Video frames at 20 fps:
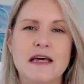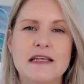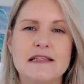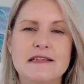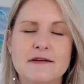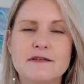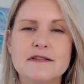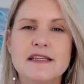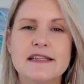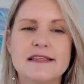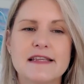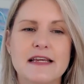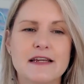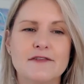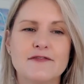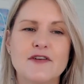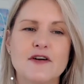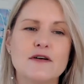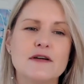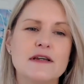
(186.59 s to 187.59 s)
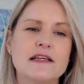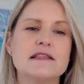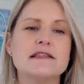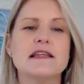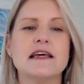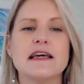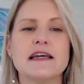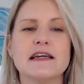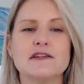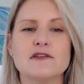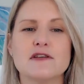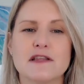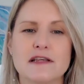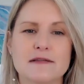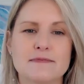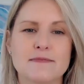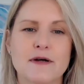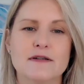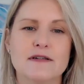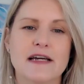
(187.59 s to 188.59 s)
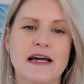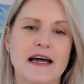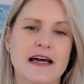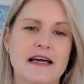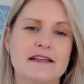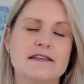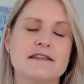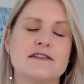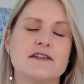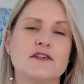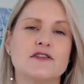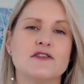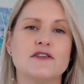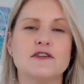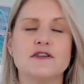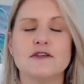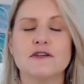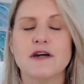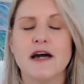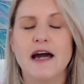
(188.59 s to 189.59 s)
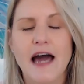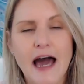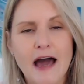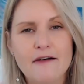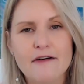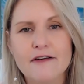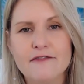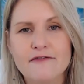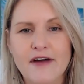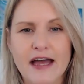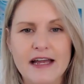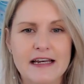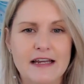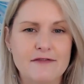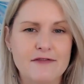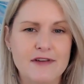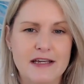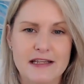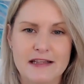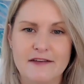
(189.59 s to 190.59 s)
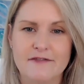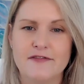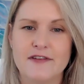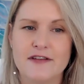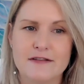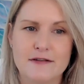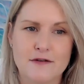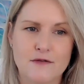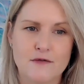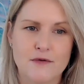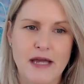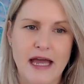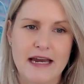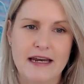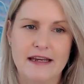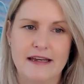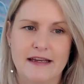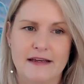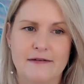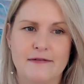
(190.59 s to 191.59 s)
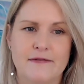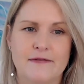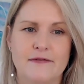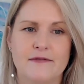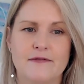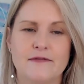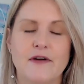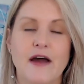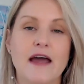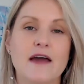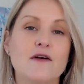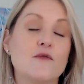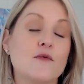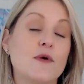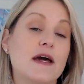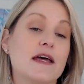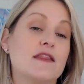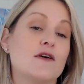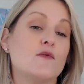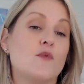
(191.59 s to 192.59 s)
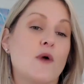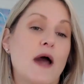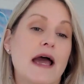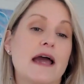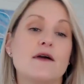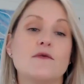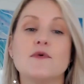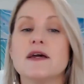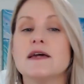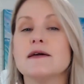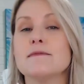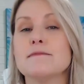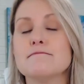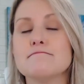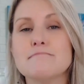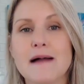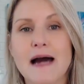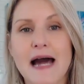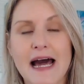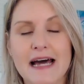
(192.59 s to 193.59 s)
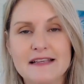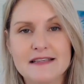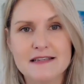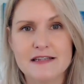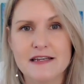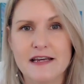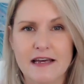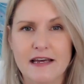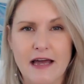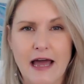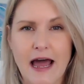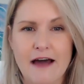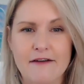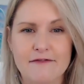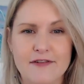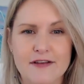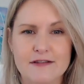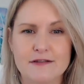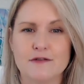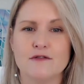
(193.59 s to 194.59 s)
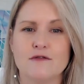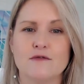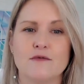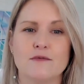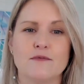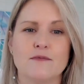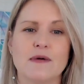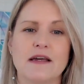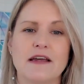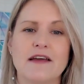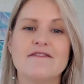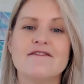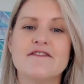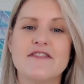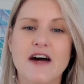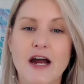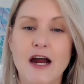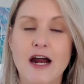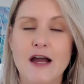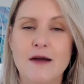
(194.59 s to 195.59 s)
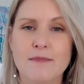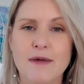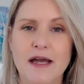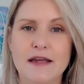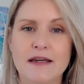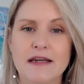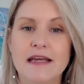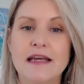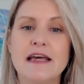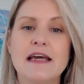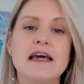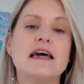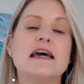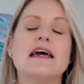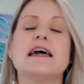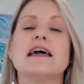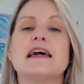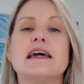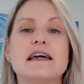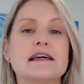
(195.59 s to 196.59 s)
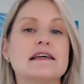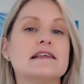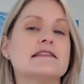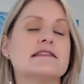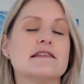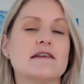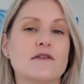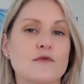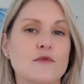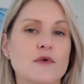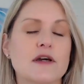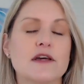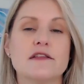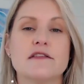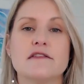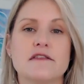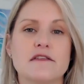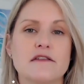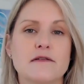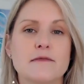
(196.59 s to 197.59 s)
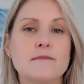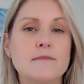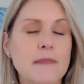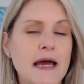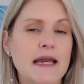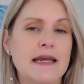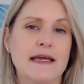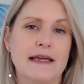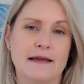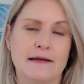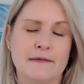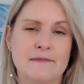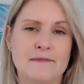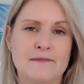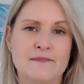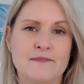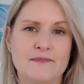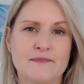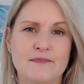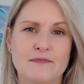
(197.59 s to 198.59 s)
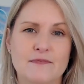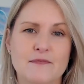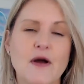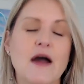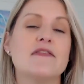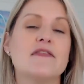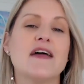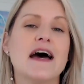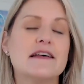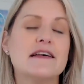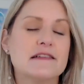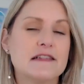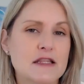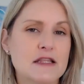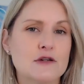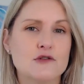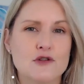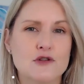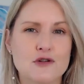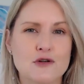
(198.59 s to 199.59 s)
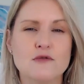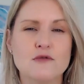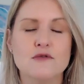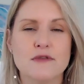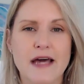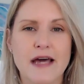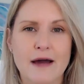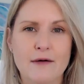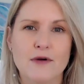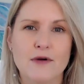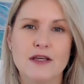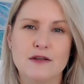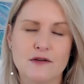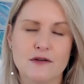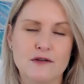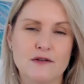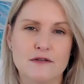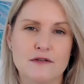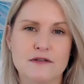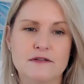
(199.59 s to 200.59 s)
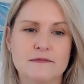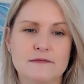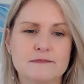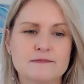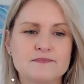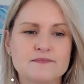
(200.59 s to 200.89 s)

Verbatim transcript: So, as I said, if you're listening to this podcast, you are in fact living in the physical reality, right? Where the way we master our physical environment is with money right? That's the tool that we use.